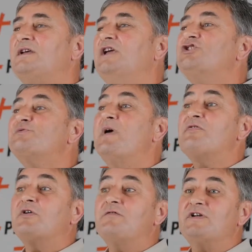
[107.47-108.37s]
Each
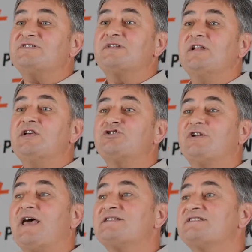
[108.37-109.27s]
method of
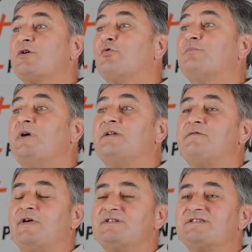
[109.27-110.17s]
installation has its own
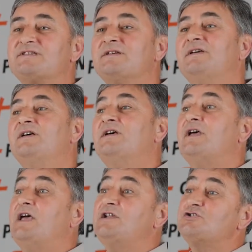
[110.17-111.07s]
benefits
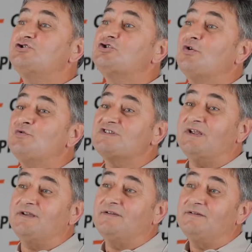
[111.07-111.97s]
and is
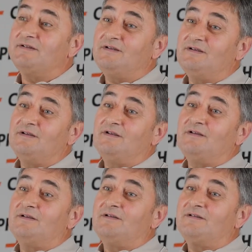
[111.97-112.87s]
chosen
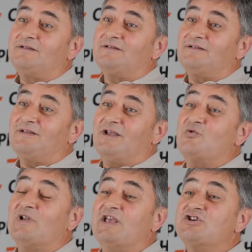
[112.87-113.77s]
in
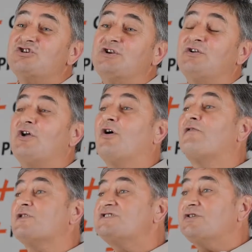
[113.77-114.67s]
relation
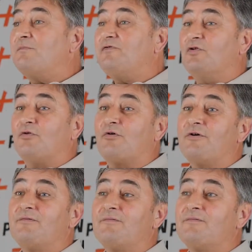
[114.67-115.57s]
of the
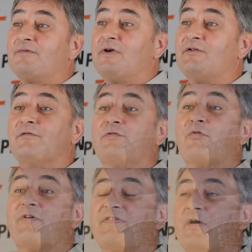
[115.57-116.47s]
subfloor and the
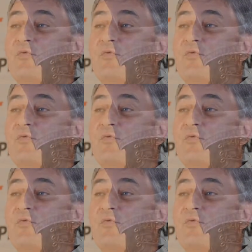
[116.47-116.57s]
flooring that